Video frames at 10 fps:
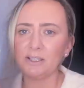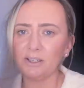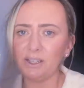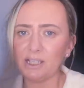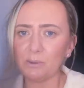So,
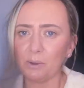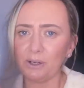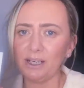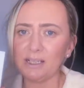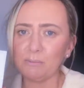this
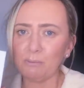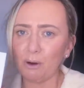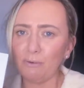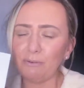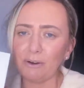one is
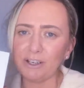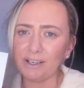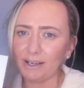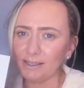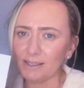more for on a
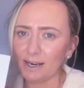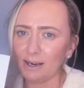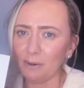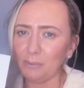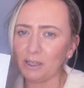night
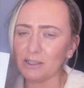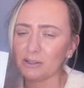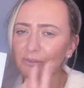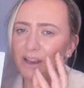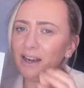time because it's
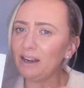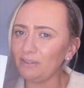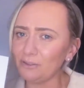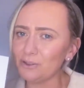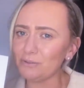got that
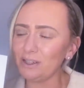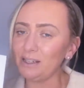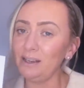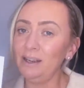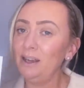lavender
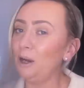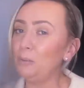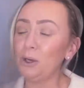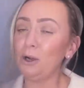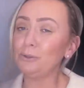in. And
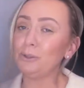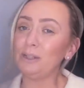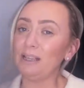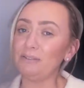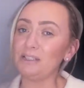we all know
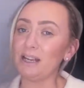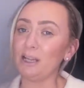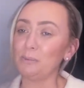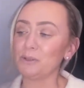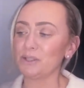lavender
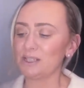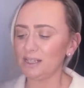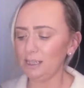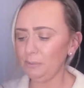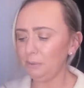helps us
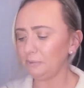sleep.